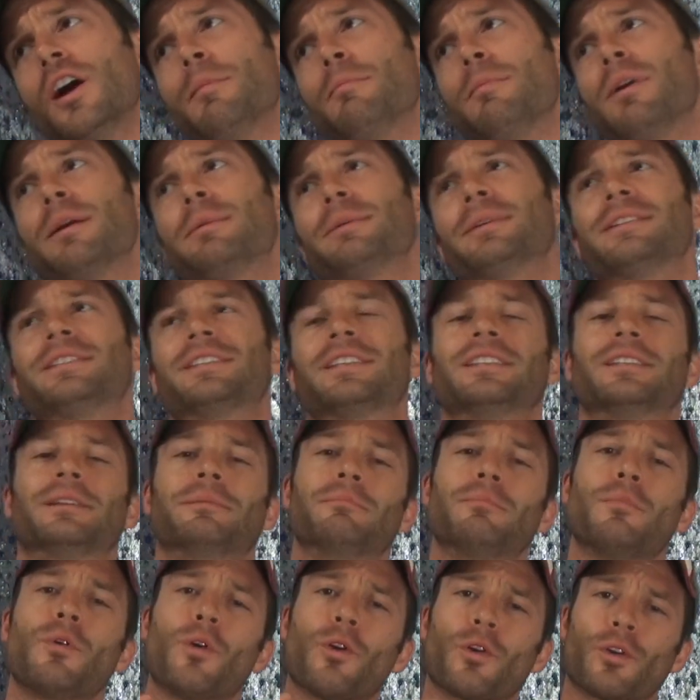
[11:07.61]
maybe it's in the
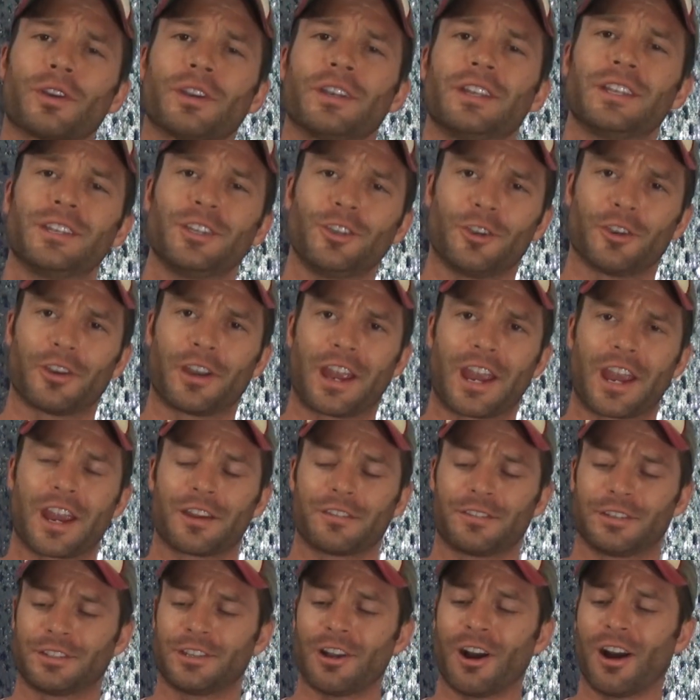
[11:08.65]
morning, you're
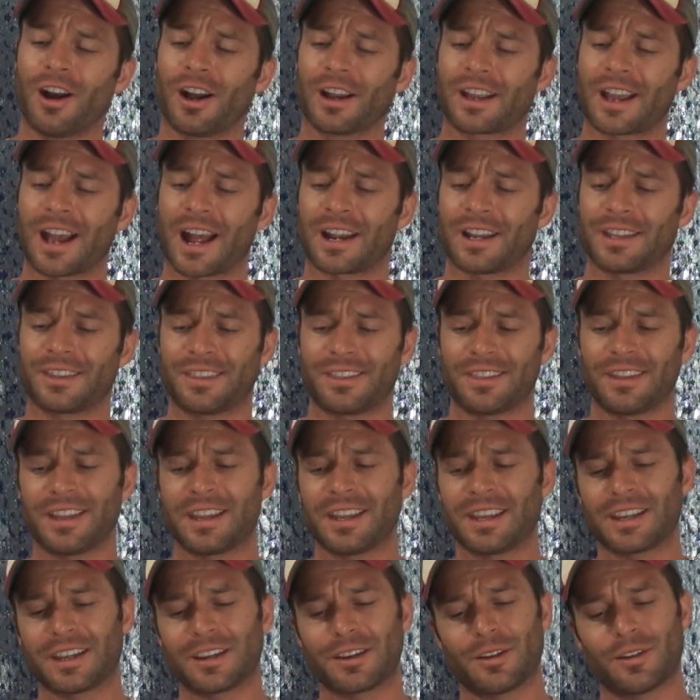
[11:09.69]
hair the dog kind of
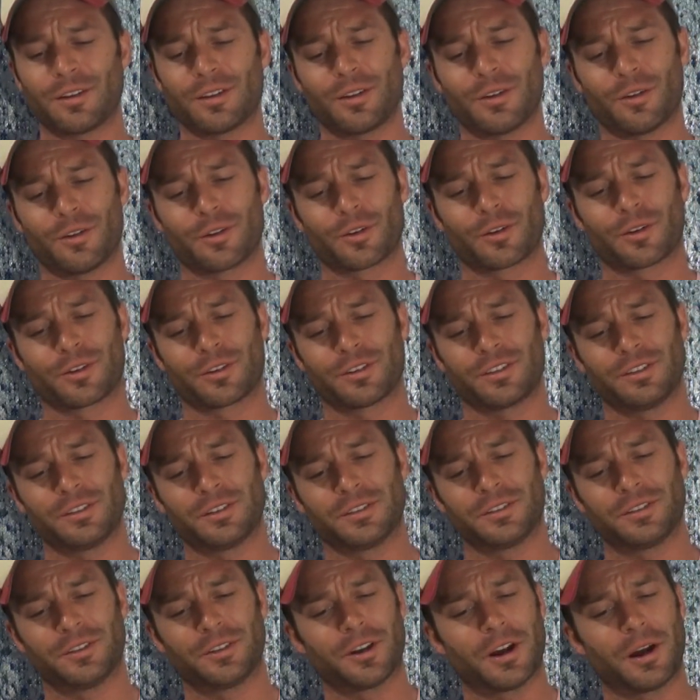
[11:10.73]
thing, or
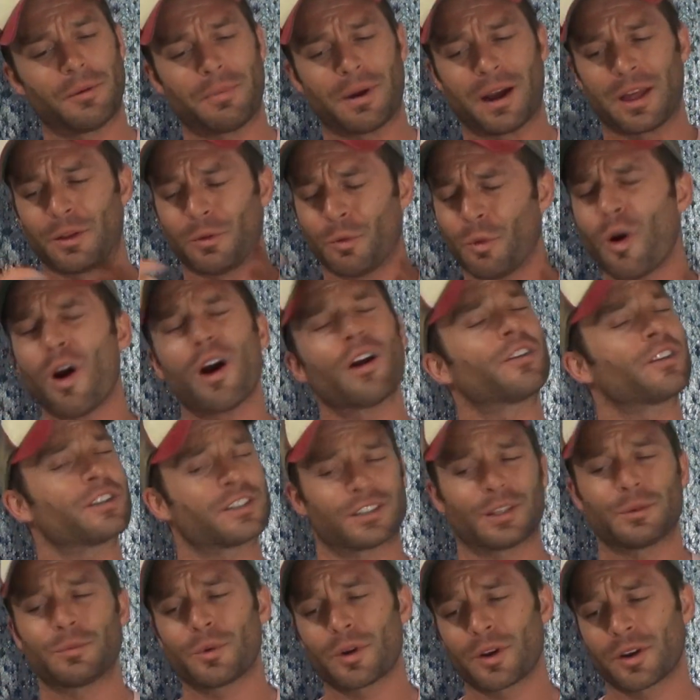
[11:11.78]
you're out by the water
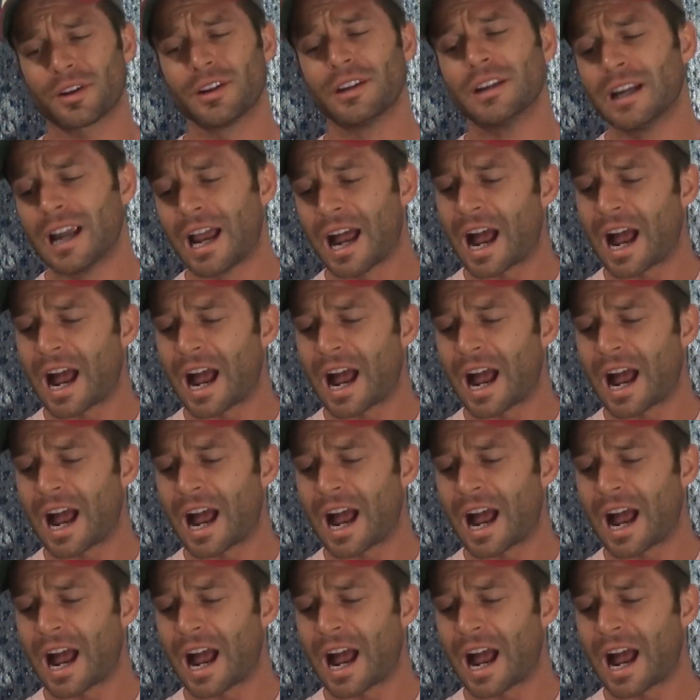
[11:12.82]
somewhere.